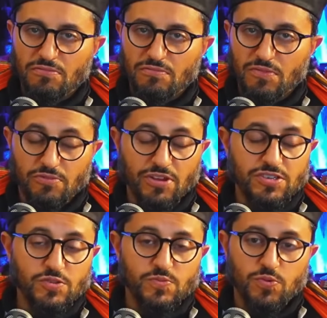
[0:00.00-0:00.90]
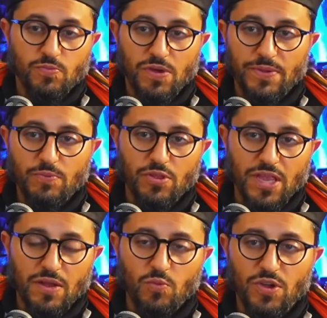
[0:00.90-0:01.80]
When the ratio is probably more
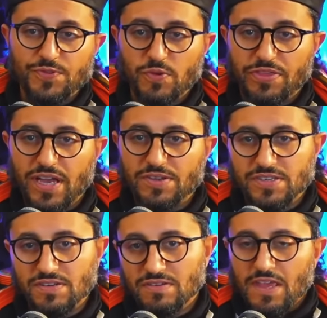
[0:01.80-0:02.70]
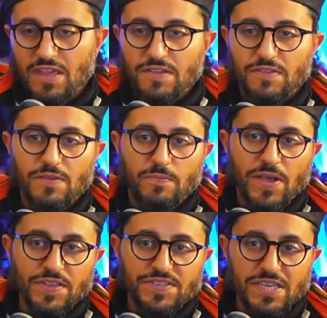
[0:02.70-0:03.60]
like one to a thousand, is the
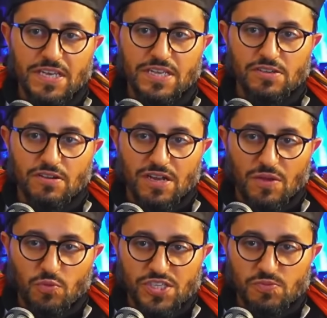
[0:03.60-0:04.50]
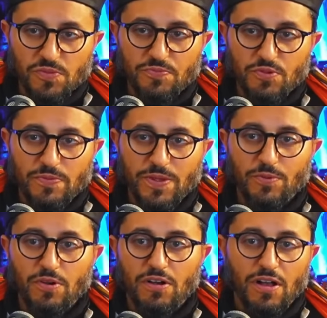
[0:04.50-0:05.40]
Palestinians are not one small group of
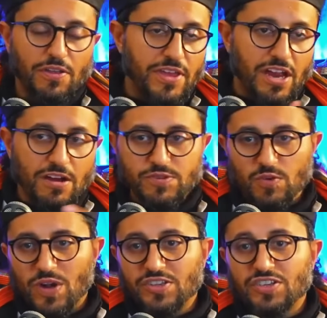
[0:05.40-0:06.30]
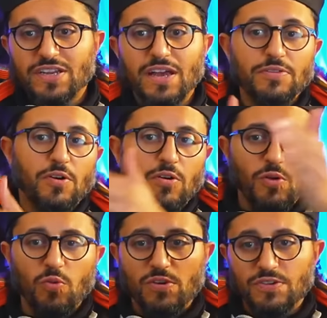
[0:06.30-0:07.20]
people. All the Arabs are watching now. The
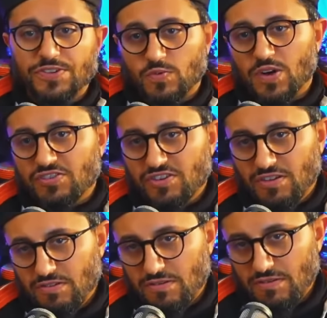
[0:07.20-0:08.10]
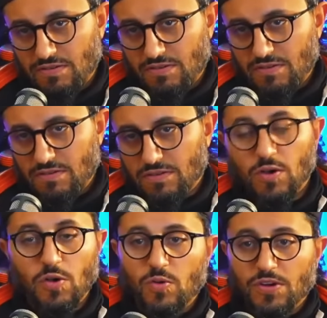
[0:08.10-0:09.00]
whole world is watching. The
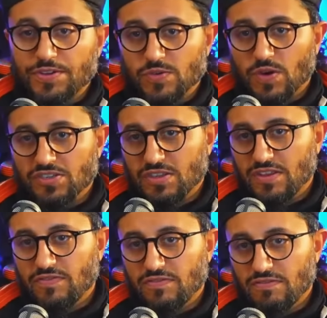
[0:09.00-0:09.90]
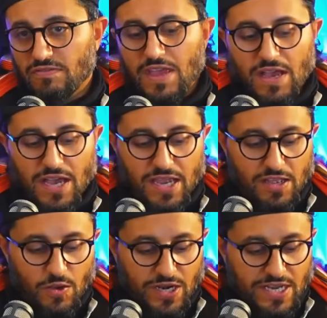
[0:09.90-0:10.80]
whole world is watching this. I
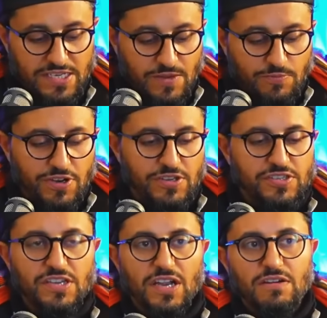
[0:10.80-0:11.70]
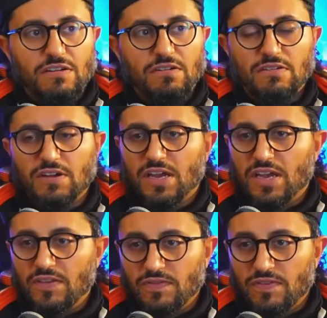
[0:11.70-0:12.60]
go and I see British soccer
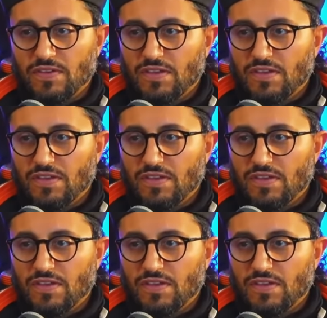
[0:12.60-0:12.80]
guys